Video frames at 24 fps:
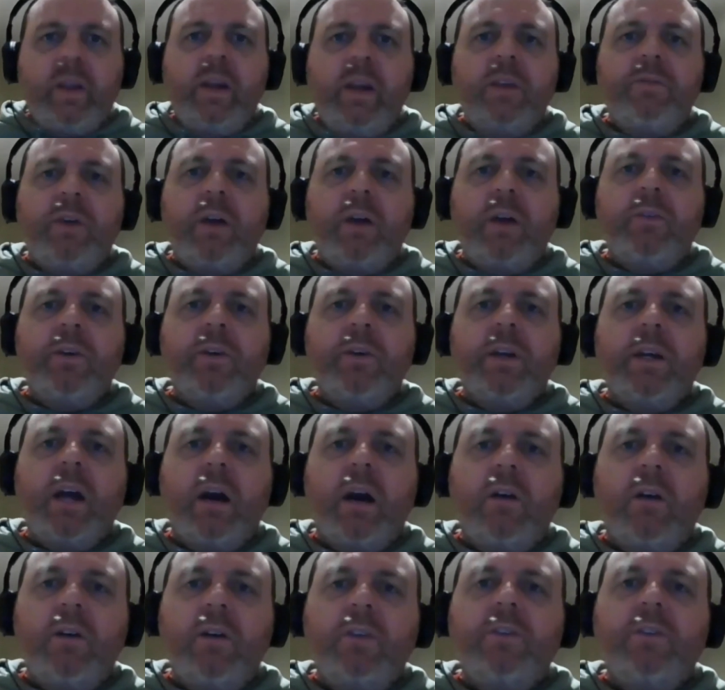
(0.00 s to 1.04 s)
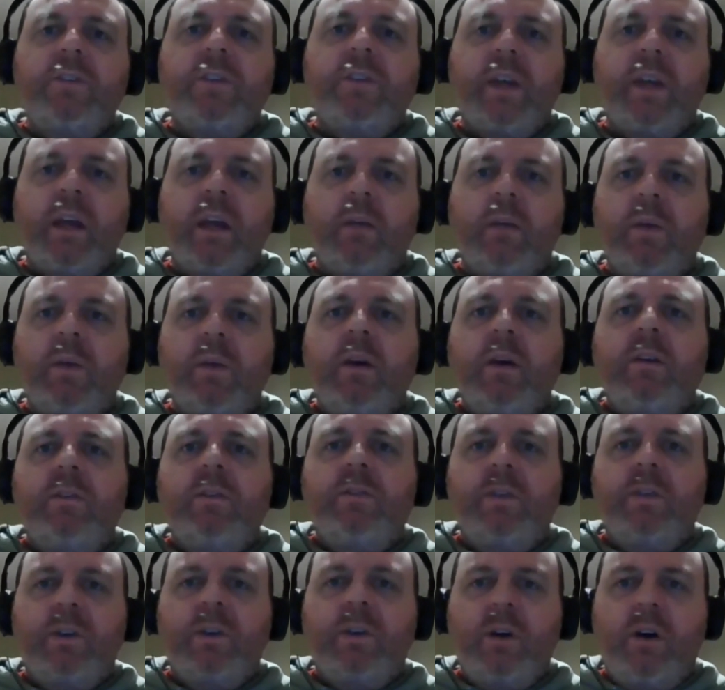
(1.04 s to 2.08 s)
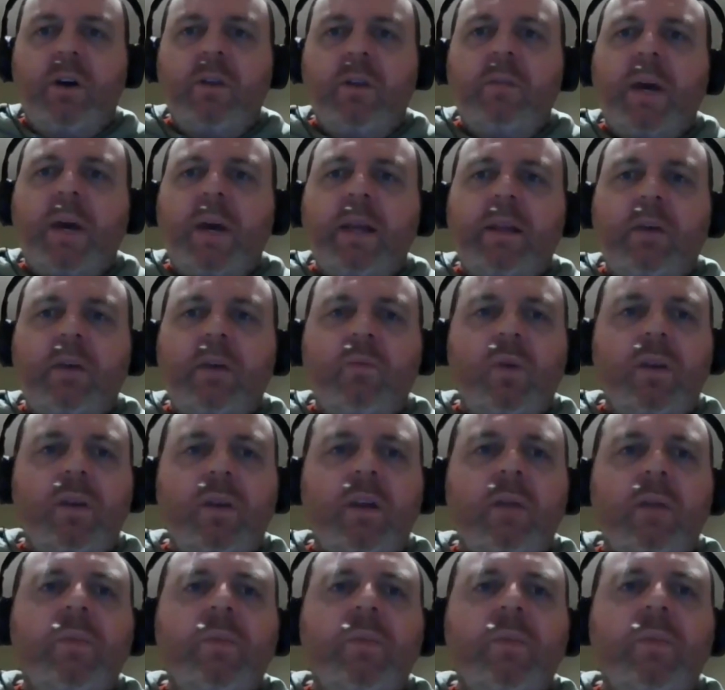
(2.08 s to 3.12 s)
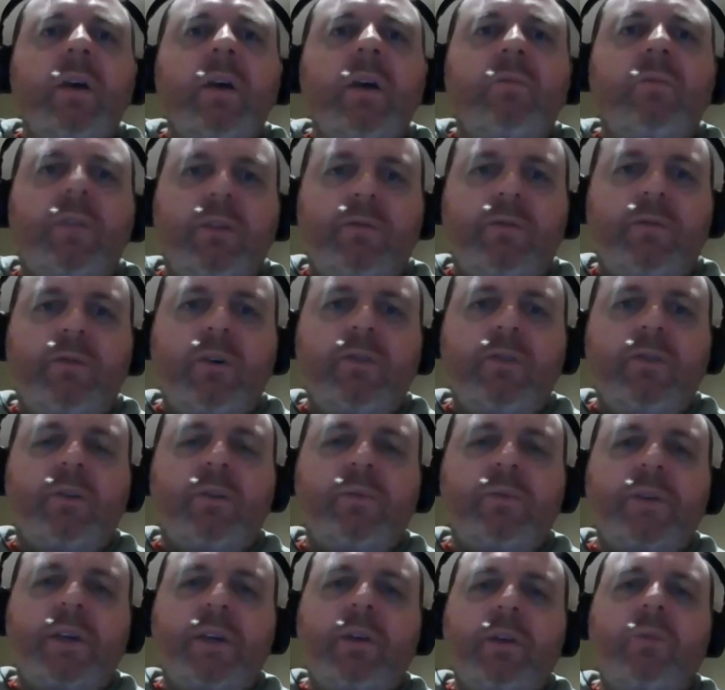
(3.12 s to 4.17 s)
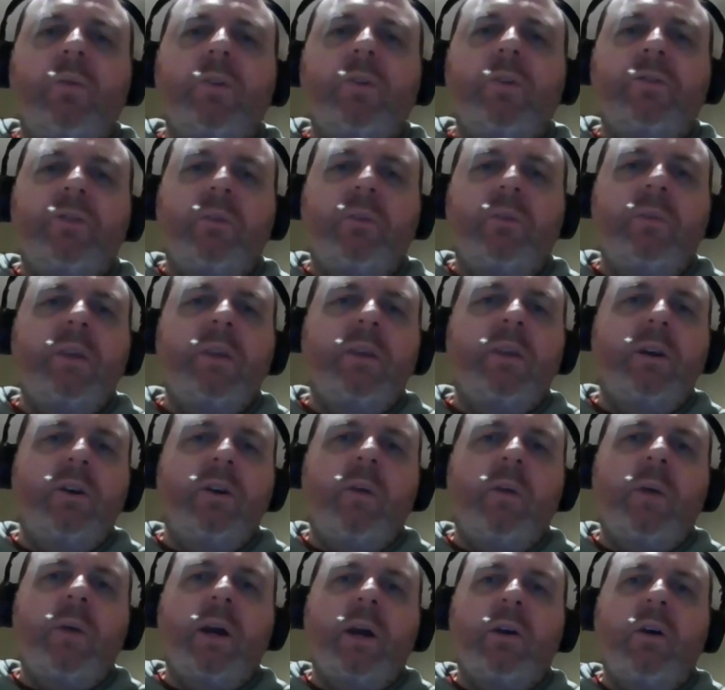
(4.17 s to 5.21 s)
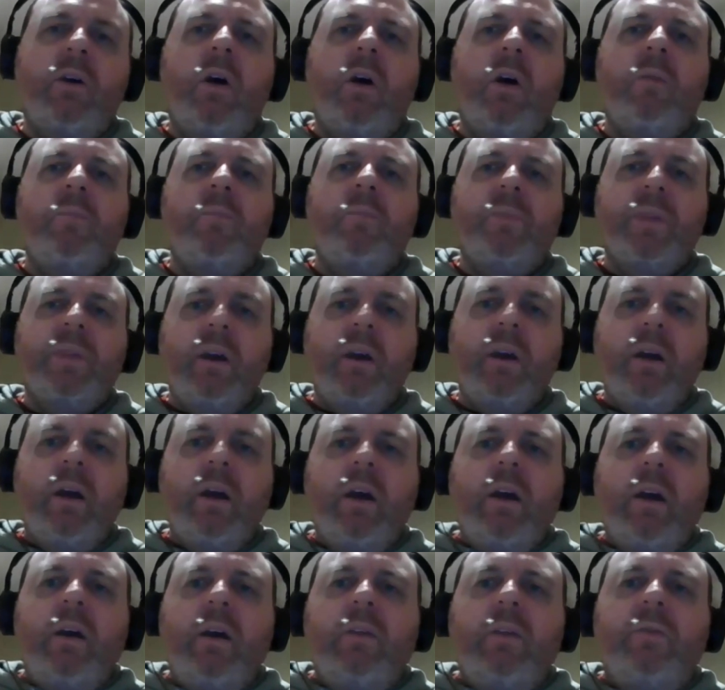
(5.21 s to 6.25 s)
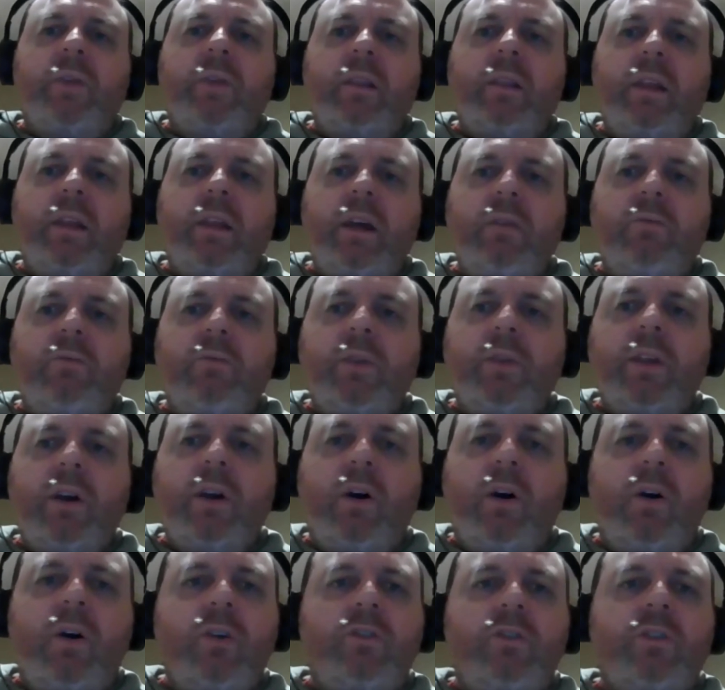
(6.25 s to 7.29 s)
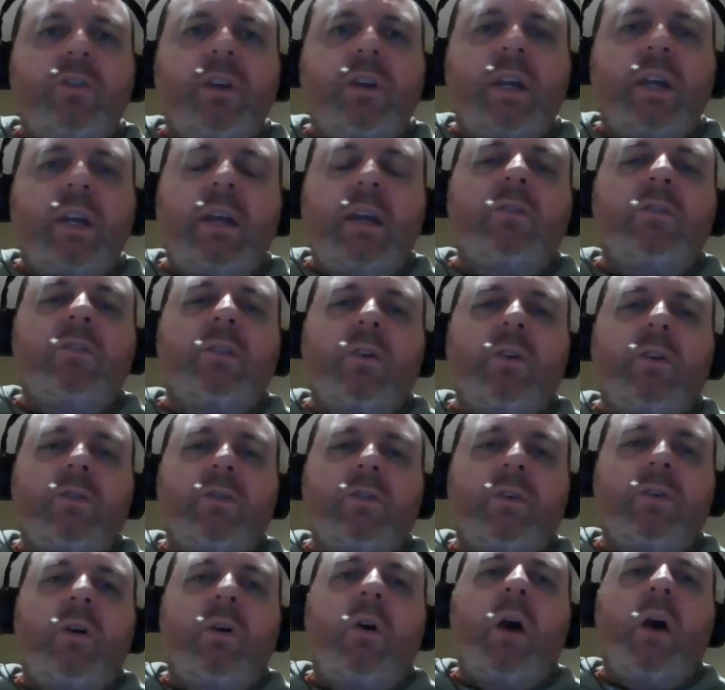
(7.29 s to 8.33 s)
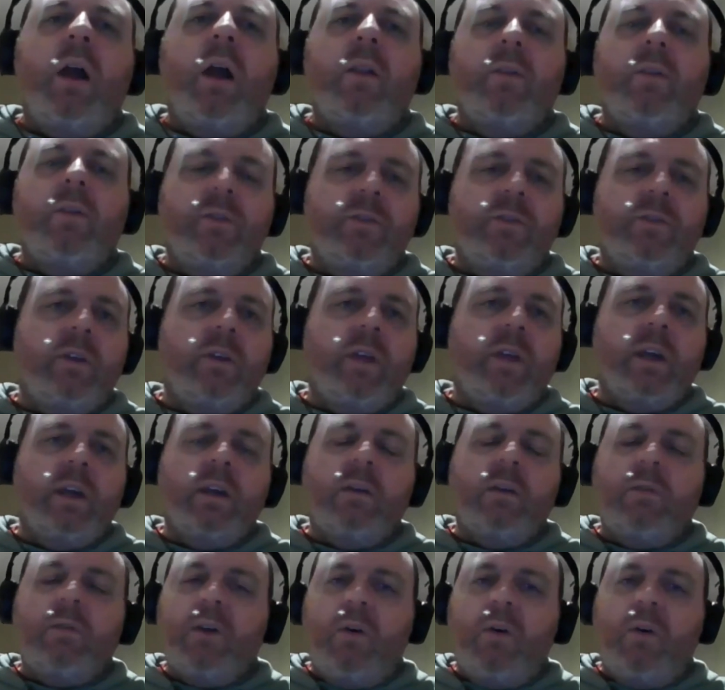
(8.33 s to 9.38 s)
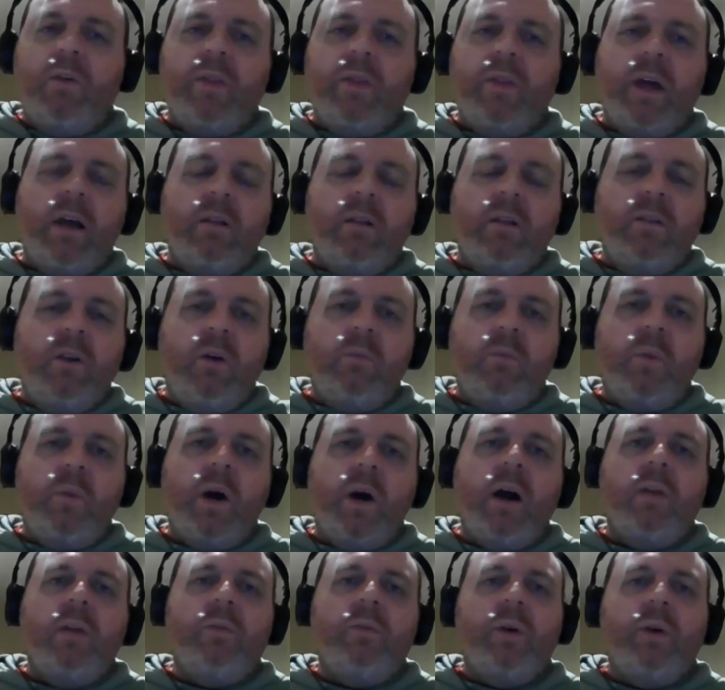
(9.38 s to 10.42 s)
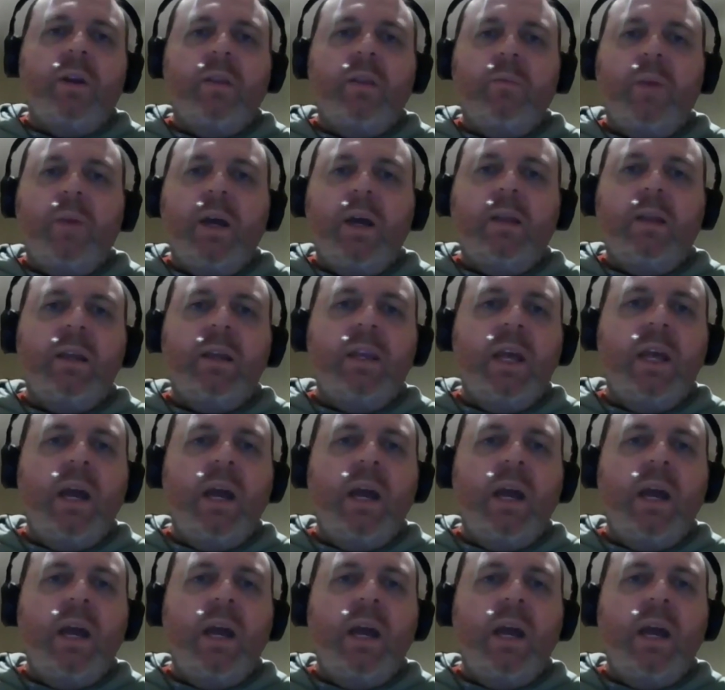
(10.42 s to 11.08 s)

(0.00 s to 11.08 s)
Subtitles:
His father encourages him to go to the mainland with him for the first time to kill one zombie, then go back home. They leave when the ocean is low tide, so they can go on that long pathway to the mainland.